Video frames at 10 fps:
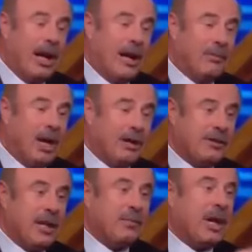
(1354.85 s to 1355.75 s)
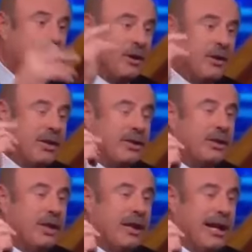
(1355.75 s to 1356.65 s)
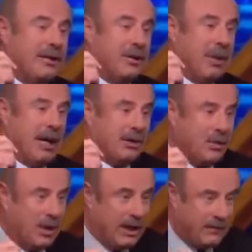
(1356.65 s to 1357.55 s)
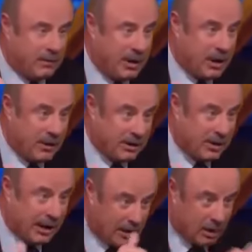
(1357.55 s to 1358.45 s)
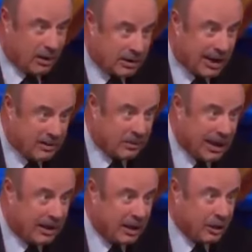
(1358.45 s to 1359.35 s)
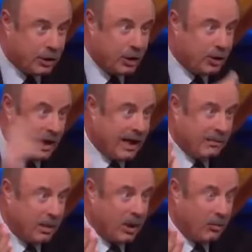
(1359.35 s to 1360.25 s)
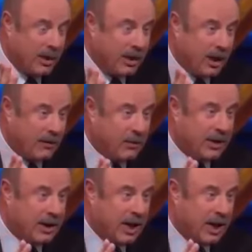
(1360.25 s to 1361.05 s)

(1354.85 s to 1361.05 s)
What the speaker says: I'm not some doctor that's 1,000 miles away from here in St. Louis. I'm right here. You can't blow me off with a